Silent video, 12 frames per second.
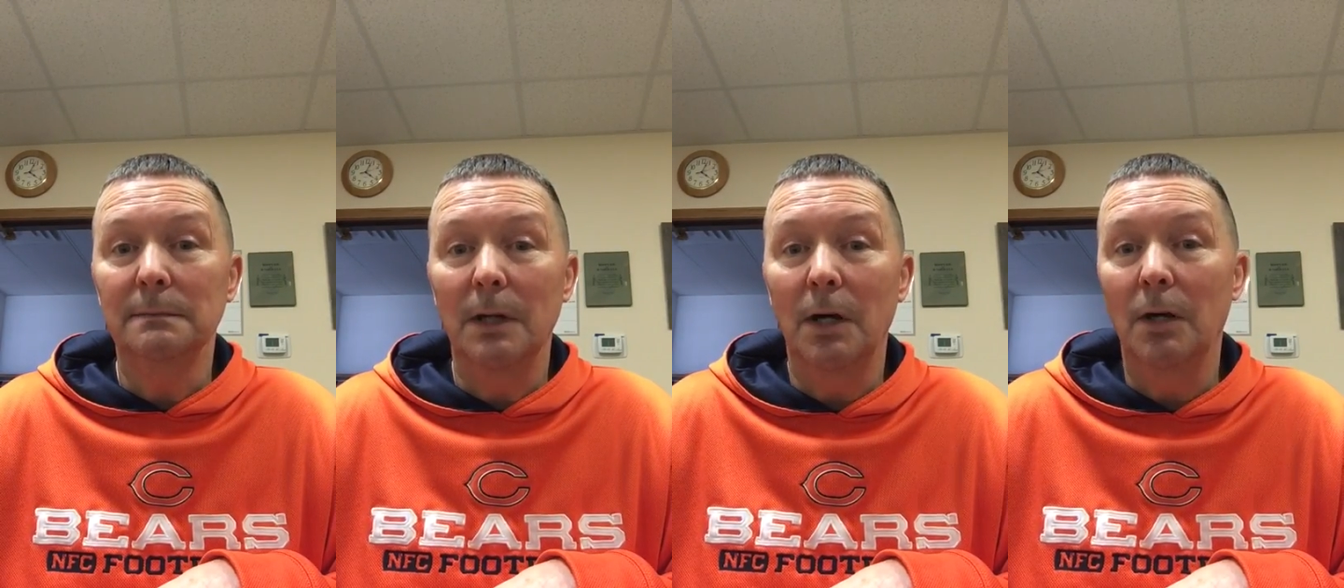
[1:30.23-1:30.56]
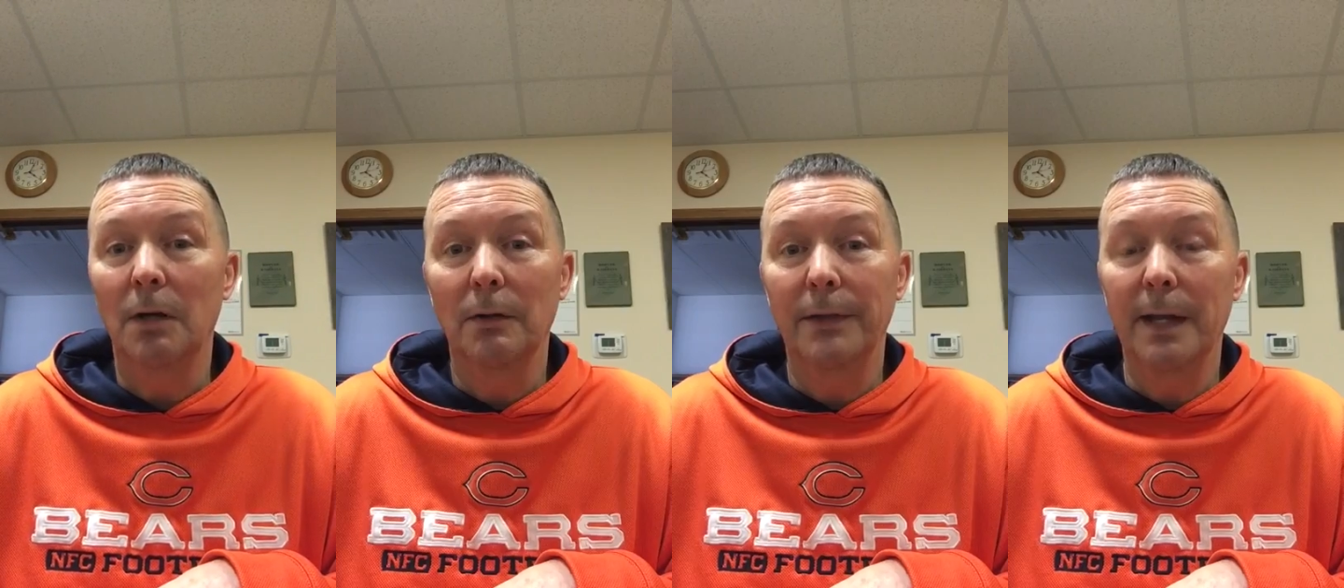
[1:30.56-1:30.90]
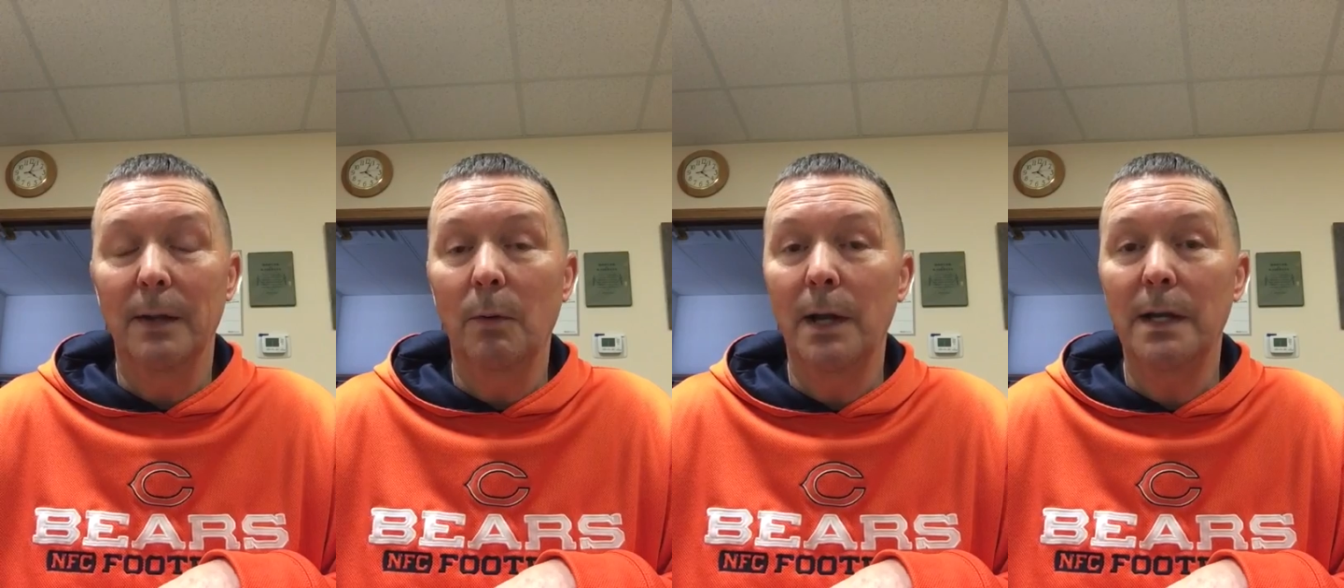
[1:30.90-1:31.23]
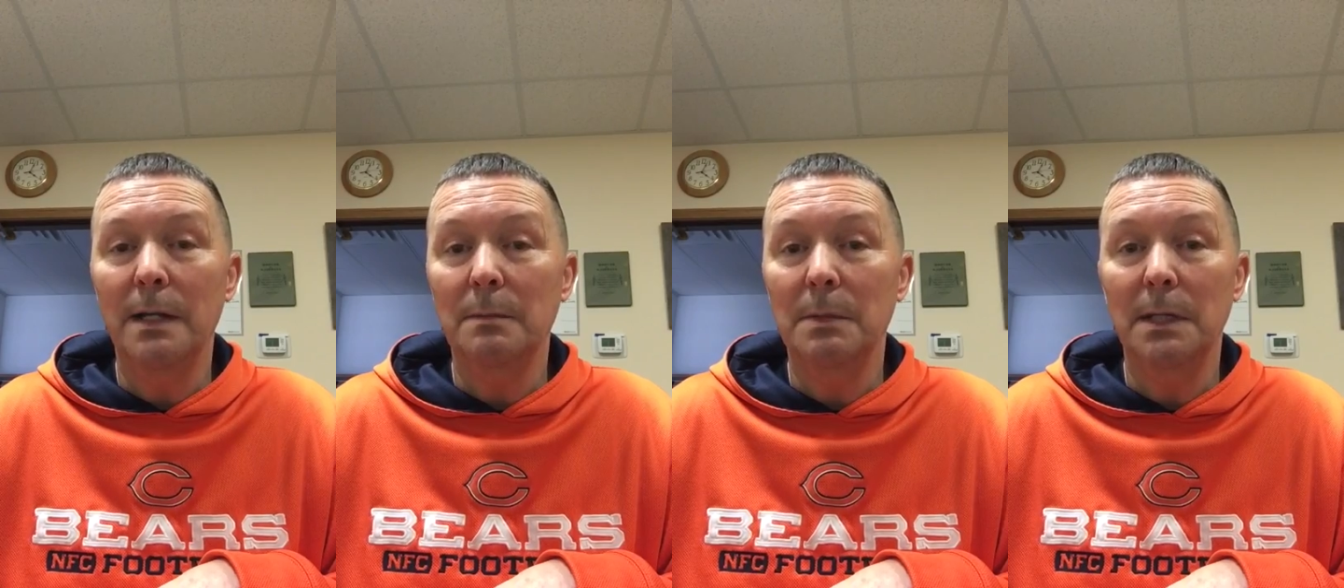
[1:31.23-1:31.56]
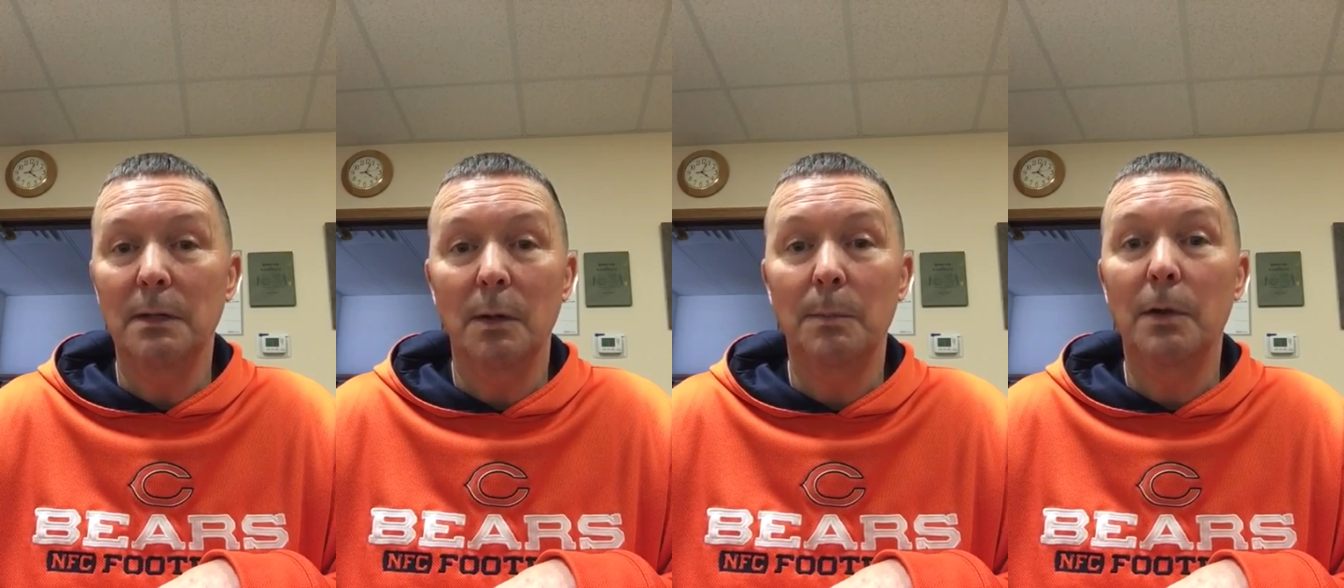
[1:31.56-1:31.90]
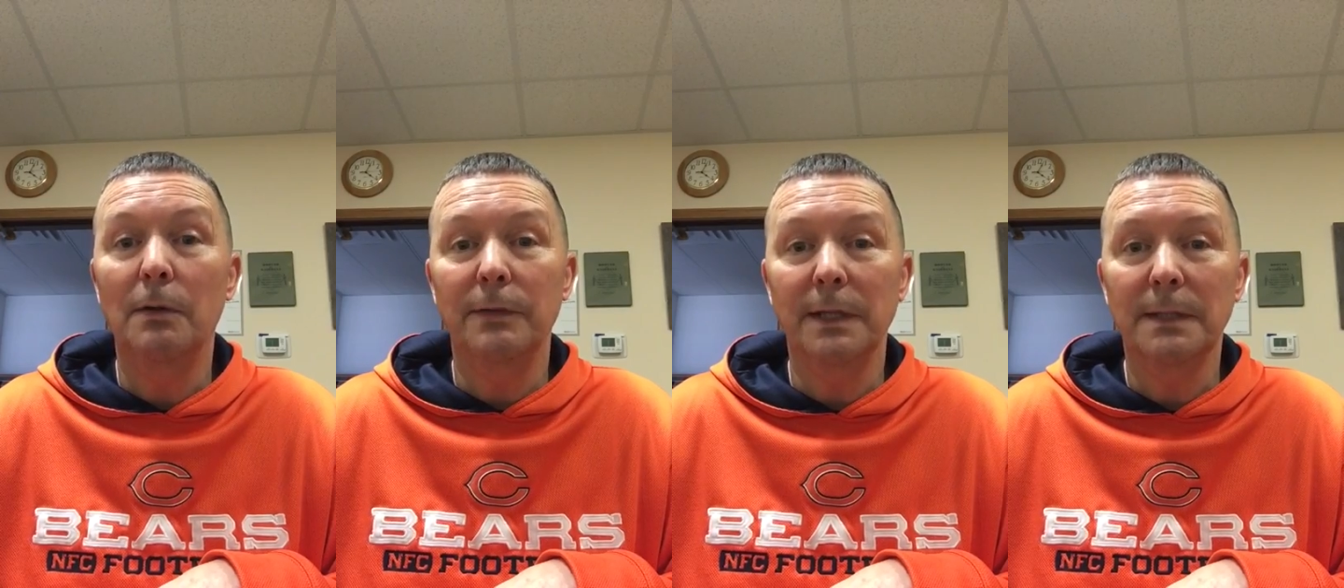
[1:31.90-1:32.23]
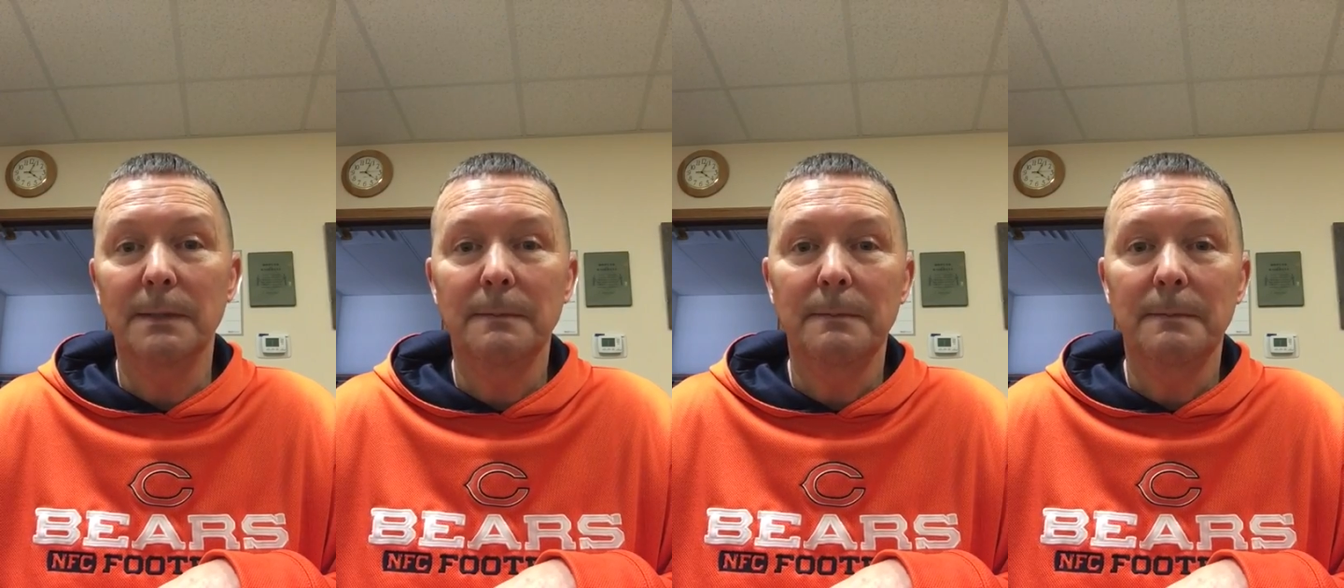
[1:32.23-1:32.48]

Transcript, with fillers: all that I wanted it to be or perfect,